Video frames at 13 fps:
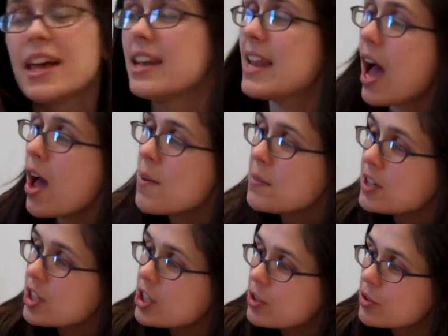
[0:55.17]
now I'm
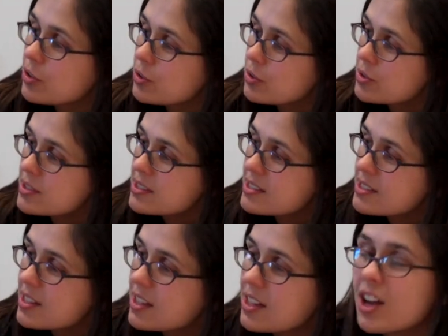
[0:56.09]
going to
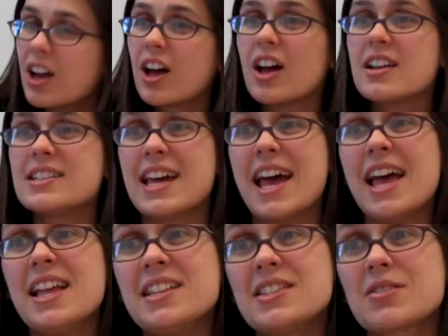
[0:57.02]
use
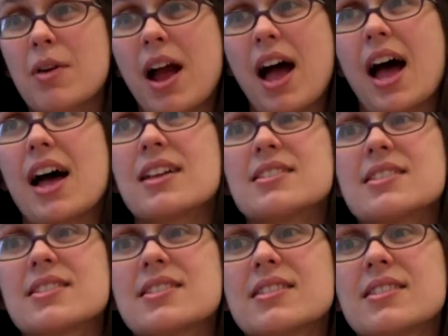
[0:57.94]
tens
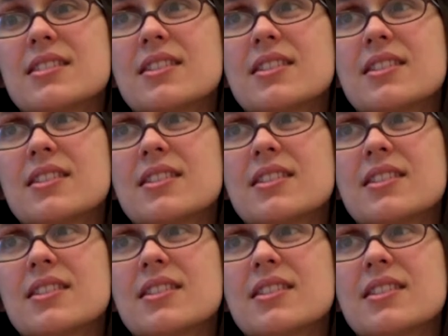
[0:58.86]
rods.